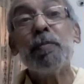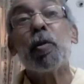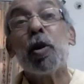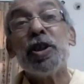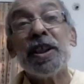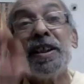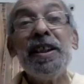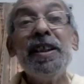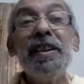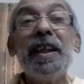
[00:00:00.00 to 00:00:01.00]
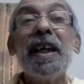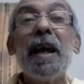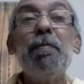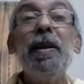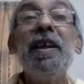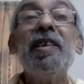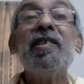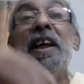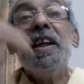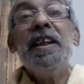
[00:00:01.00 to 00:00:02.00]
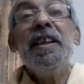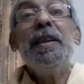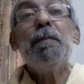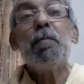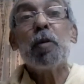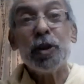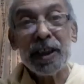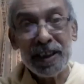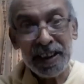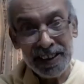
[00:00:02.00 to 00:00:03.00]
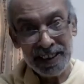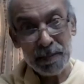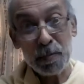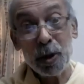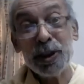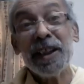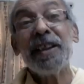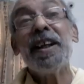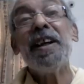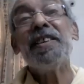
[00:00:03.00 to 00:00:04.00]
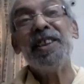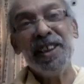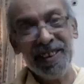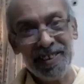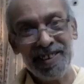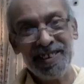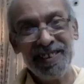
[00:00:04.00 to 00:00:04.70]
projecting that happiness in the projected, projected things.